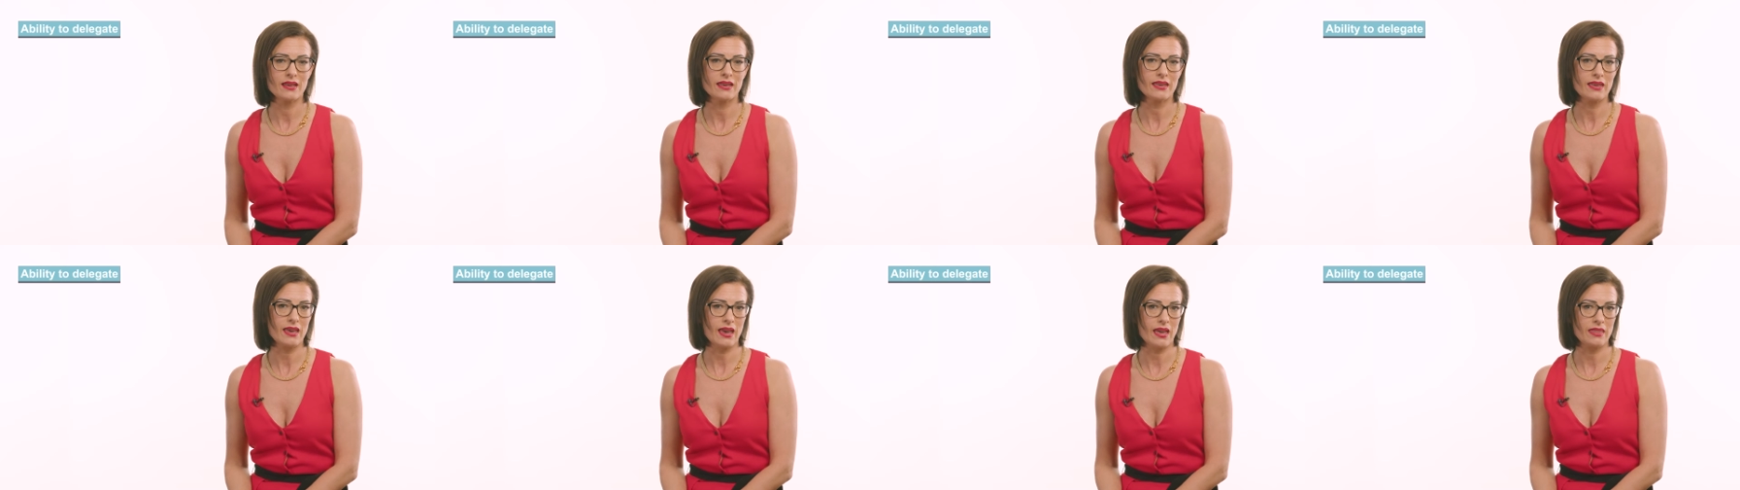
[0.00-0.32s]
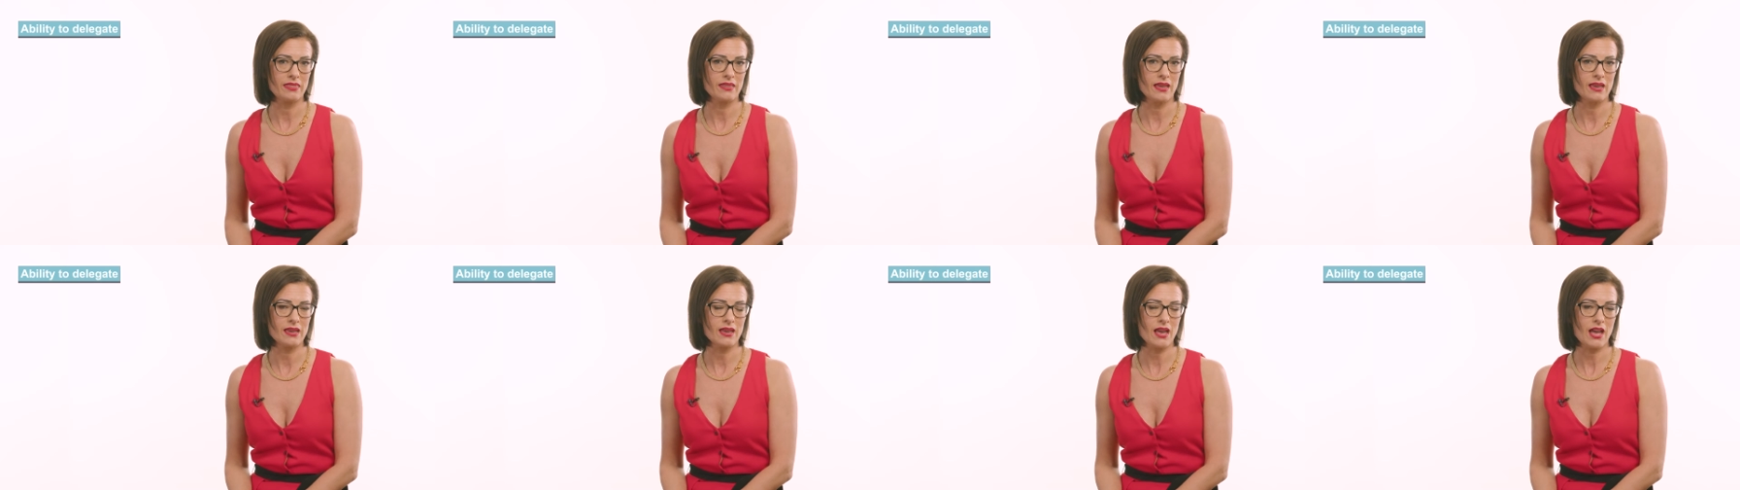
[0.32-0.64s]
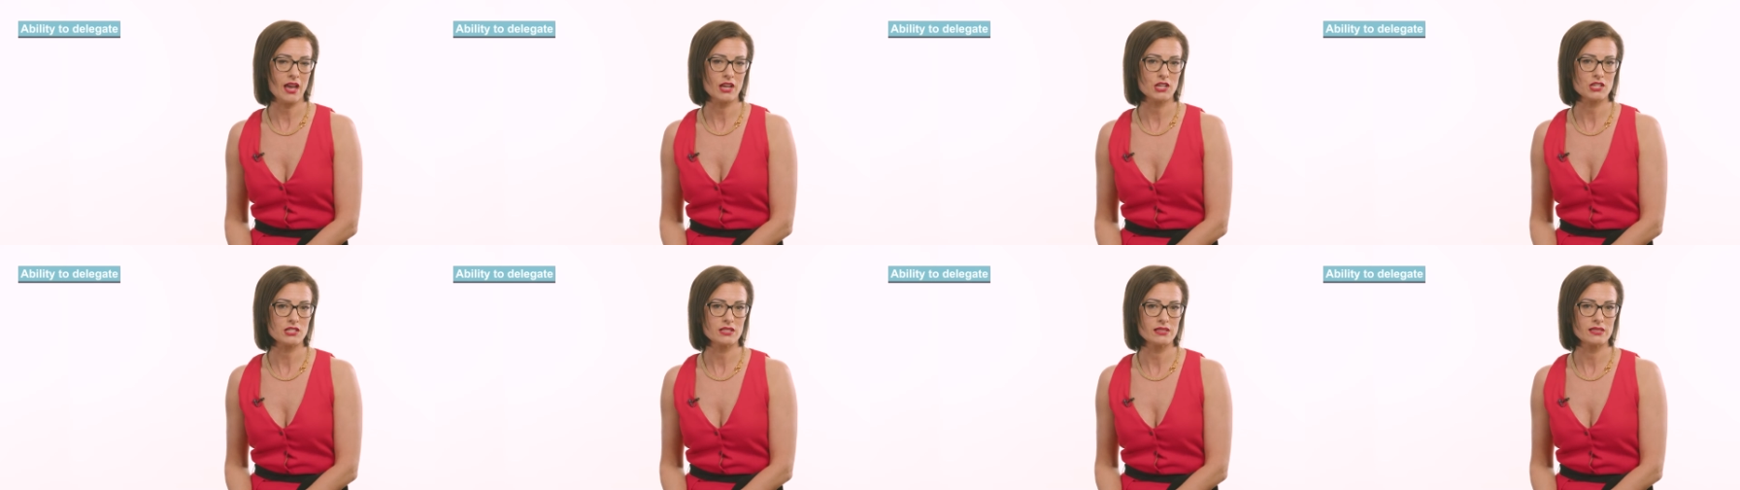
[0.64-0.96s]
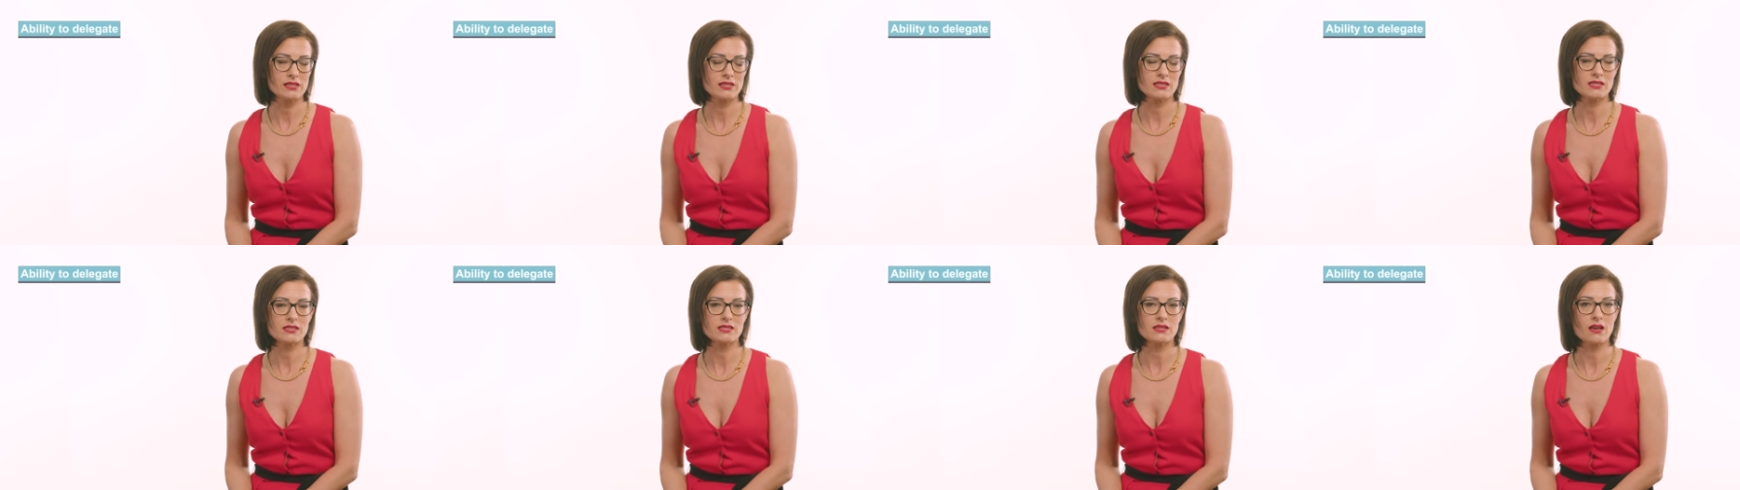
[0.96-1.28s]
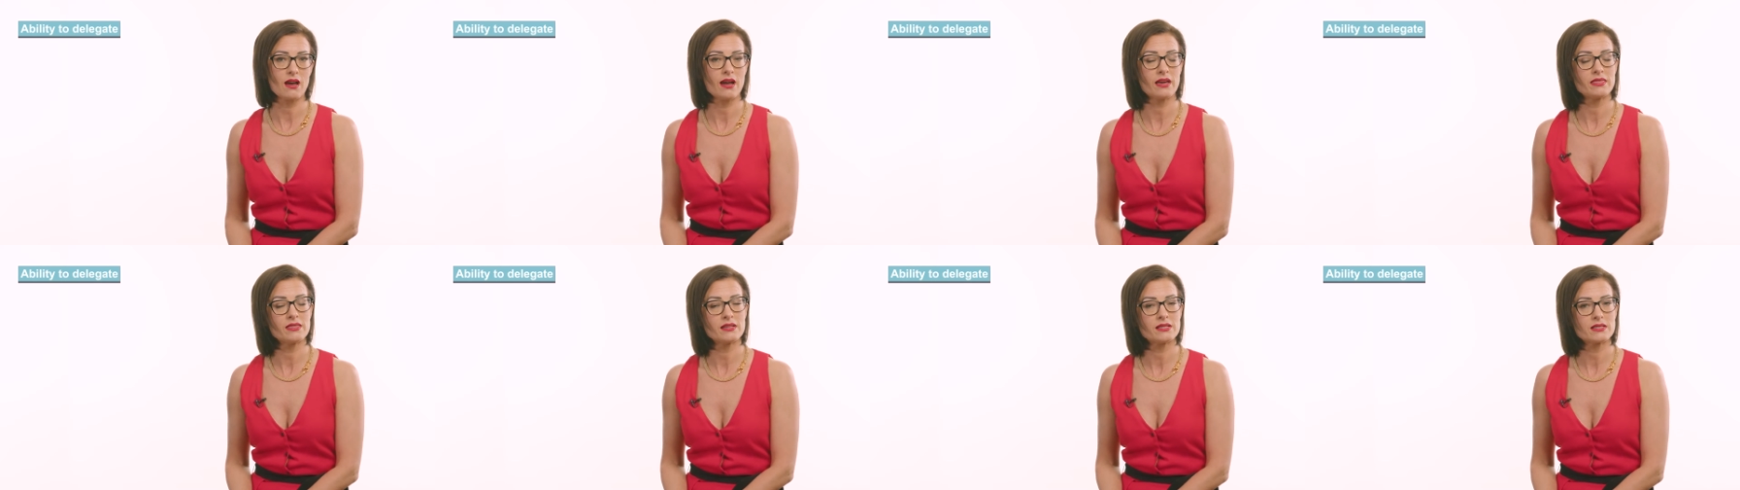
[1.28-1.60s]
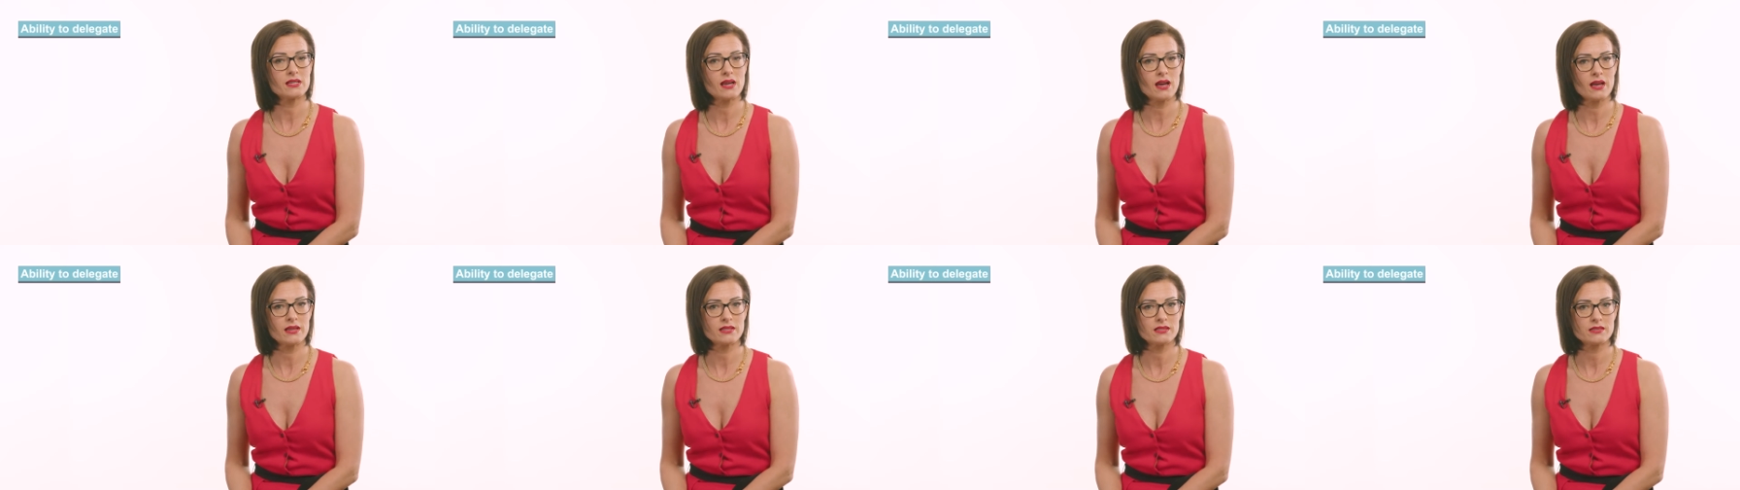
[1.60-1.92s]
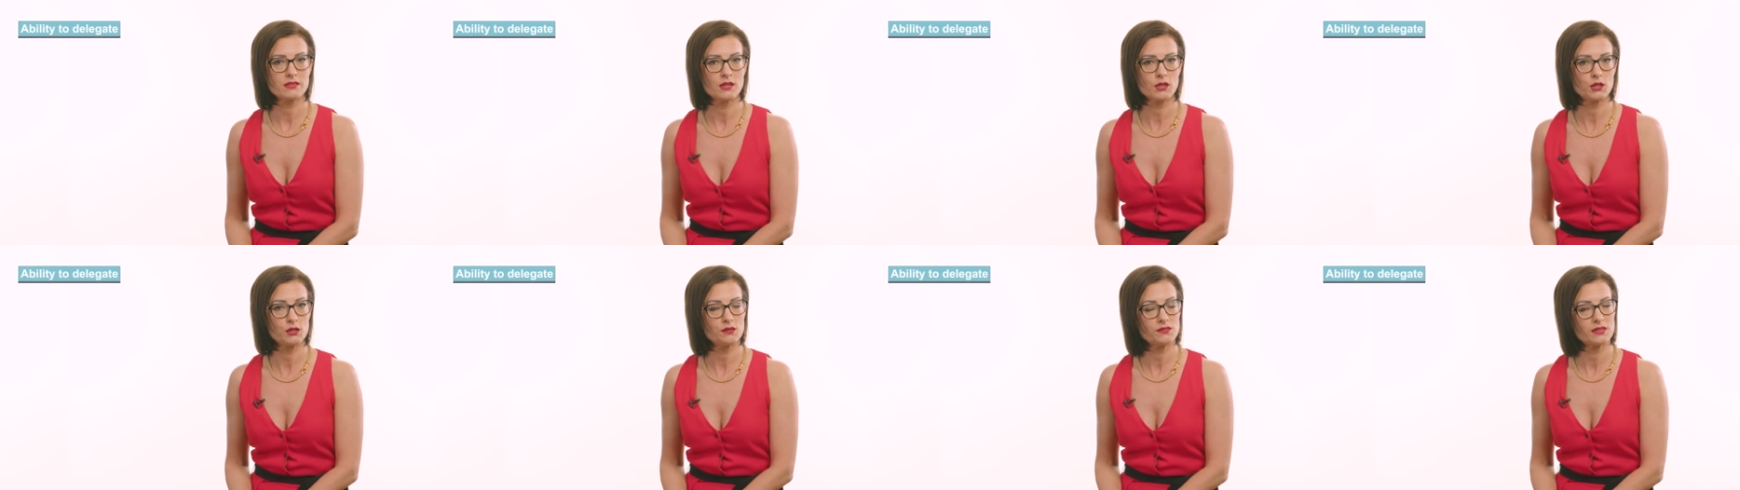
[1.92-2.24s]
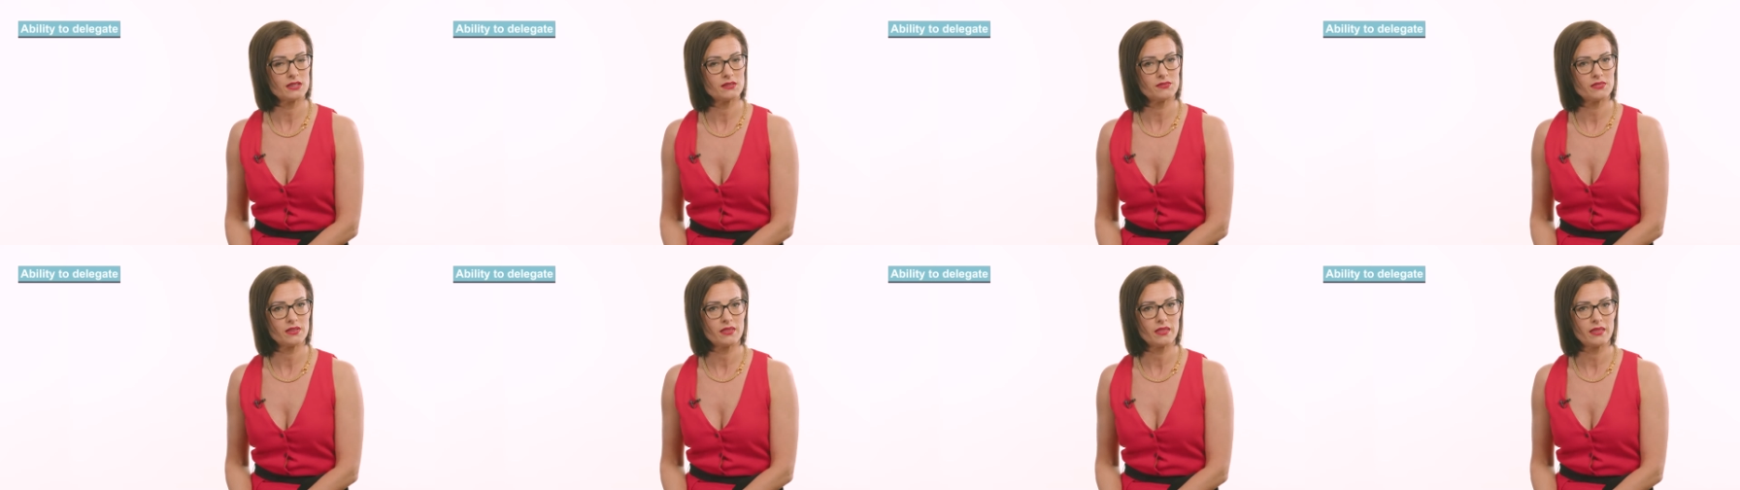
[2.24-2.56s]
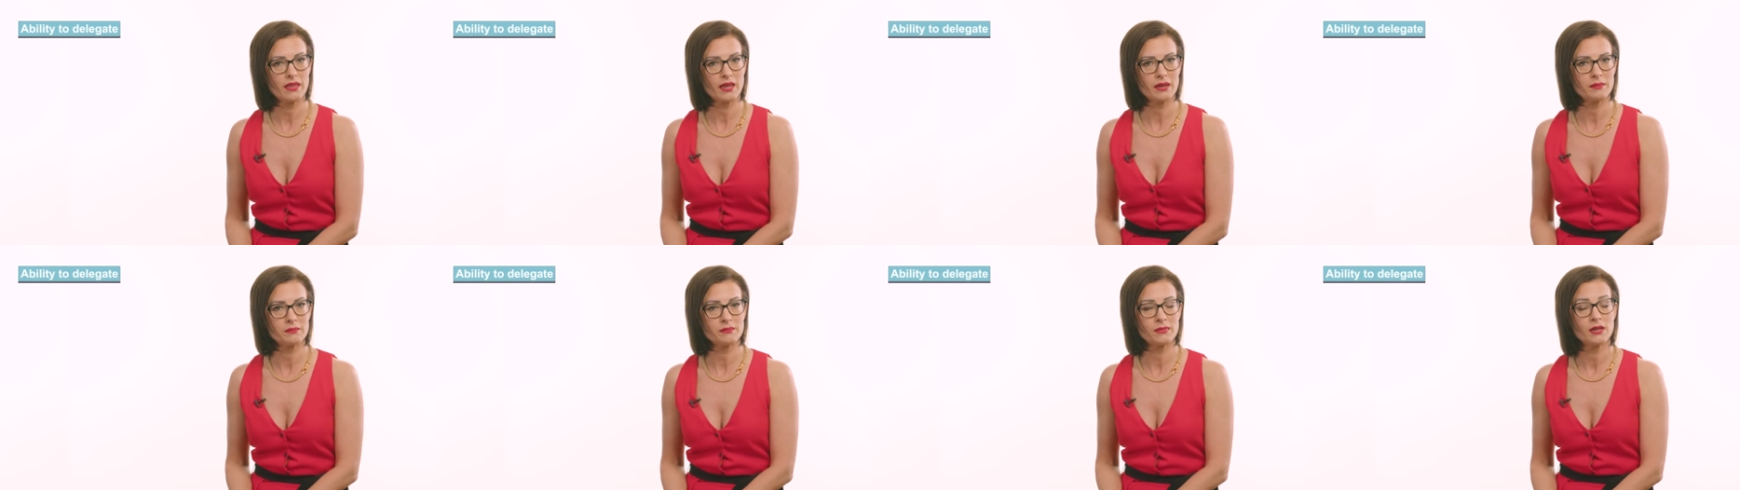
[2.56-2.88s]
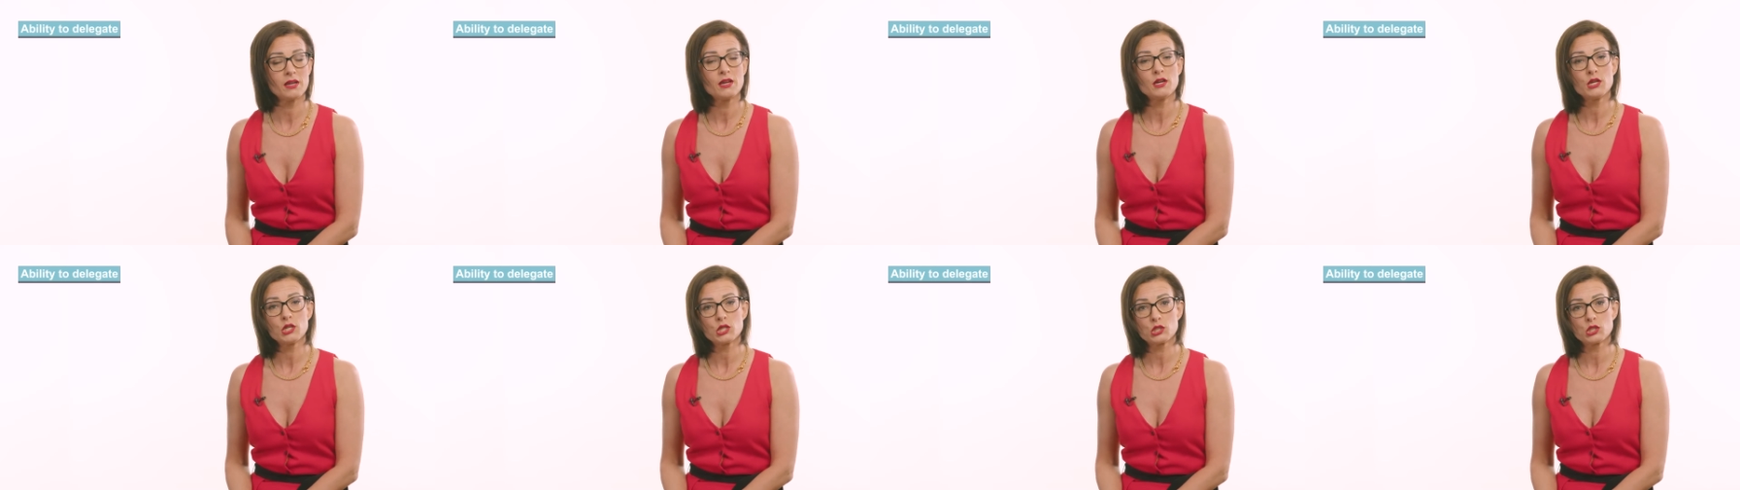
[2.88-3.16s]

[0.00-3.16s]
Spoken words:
Can they actually assign the task that you've given them